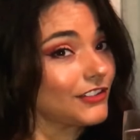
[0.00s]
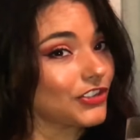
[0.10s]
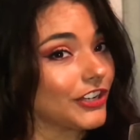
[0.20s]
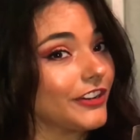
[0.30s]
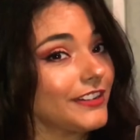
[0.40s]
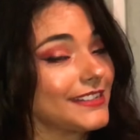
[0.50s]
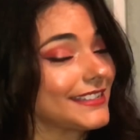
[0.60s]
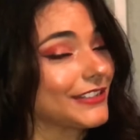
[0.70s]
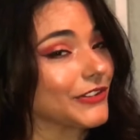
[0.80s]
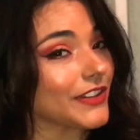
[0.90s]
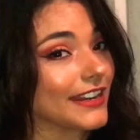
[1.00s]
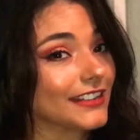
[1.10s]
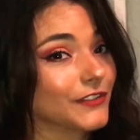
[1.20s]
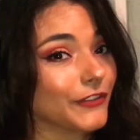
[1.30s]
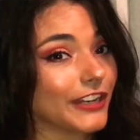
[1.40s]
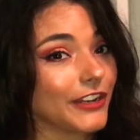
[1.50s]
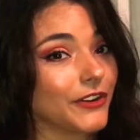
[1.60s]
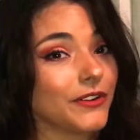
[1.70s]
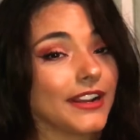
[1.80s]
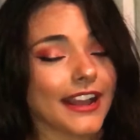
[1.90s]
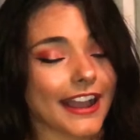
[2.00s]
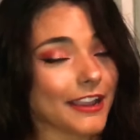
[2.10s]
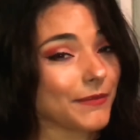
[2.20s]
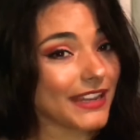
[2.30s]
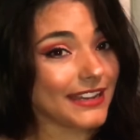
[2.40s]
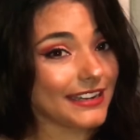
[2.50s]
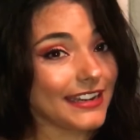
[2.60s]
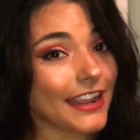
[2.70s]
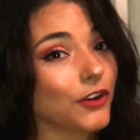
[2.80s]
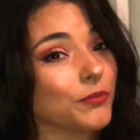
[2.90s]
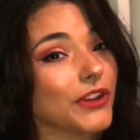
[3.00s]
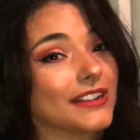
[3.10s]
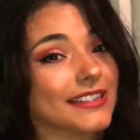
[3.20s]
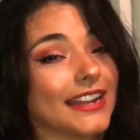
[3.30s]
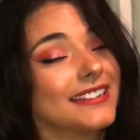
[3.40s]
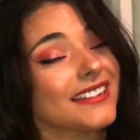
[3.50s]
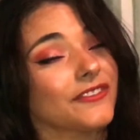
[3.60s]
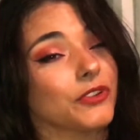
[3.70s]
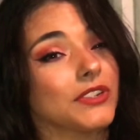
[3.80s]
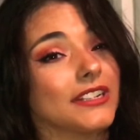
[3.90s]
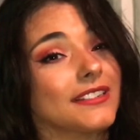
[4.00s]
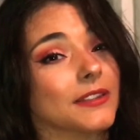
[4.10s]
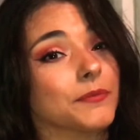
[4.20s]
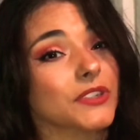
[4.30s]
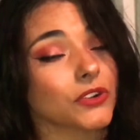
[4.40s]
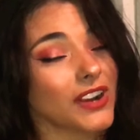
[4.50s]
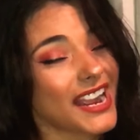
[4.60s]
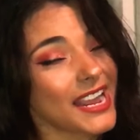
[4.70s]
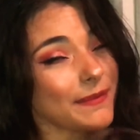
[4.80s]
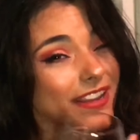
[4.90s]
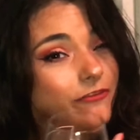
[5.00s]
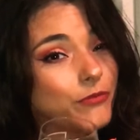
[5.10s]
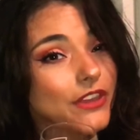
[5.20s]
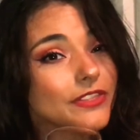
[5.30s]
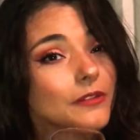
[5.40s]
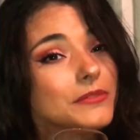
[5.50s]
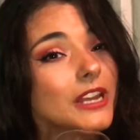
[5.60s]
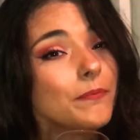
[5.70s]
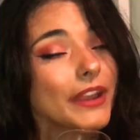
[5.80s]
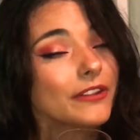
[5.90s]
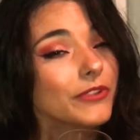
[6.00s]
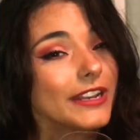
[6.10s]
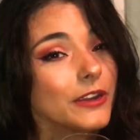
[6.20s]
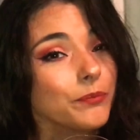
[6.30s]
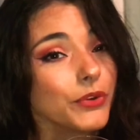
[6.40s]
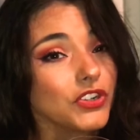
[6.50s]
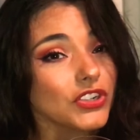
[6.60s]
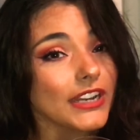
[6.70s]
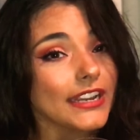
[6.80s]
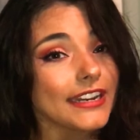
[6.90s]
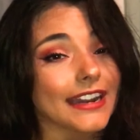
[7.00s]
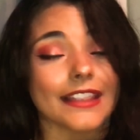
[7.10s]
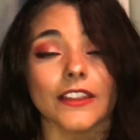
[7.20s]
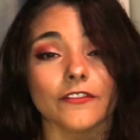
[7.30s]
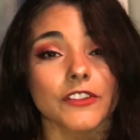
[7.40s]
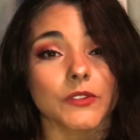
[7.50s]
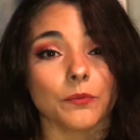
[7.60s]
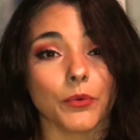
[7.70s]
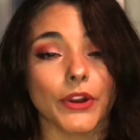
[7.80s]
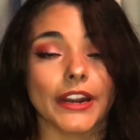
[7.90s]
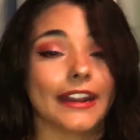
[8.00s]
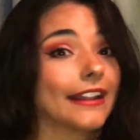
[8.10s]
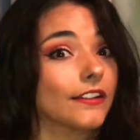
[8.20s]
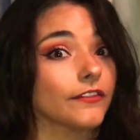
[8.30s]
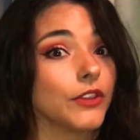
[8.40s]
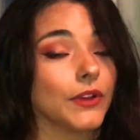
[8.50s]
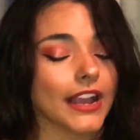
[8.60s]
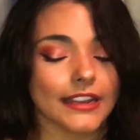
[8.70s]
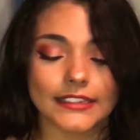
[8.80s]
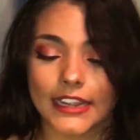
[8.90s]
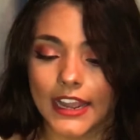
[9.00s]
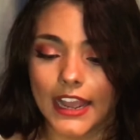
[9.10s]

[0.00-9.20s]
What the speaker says: Cheers till the next video. I'm Edie. I hope you guys liked it. If you did, subscribe and give me a thumbs up. I'd really appreciate it. I love the support and I love you guys.